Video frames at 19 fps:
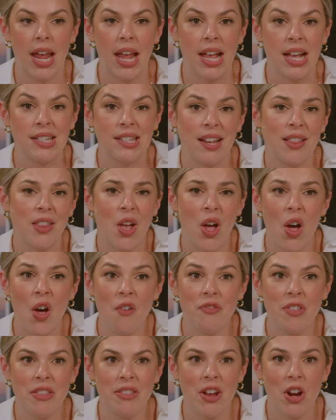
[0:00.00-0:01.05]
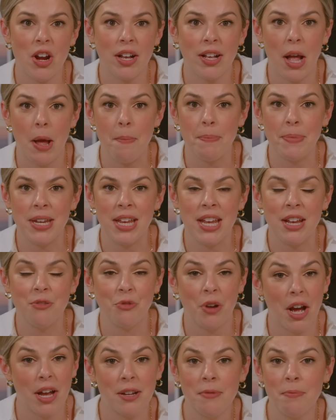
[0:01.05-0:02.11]
and I love that they're a company
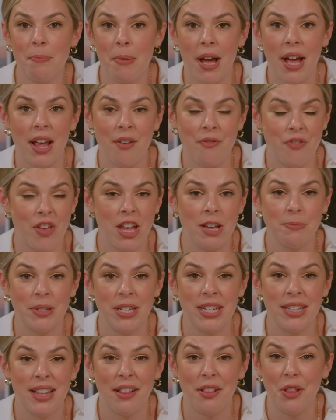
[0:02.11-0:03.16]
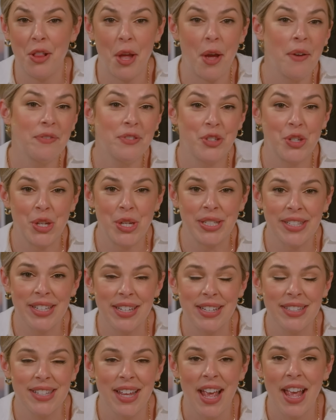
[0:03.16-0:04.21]
run by a family that loves
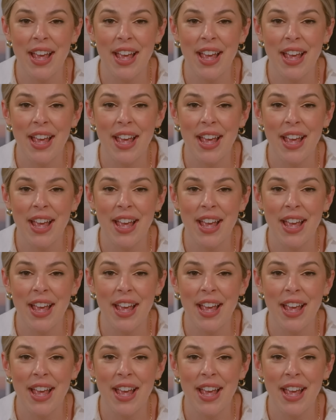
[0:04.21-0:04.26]
Jesus,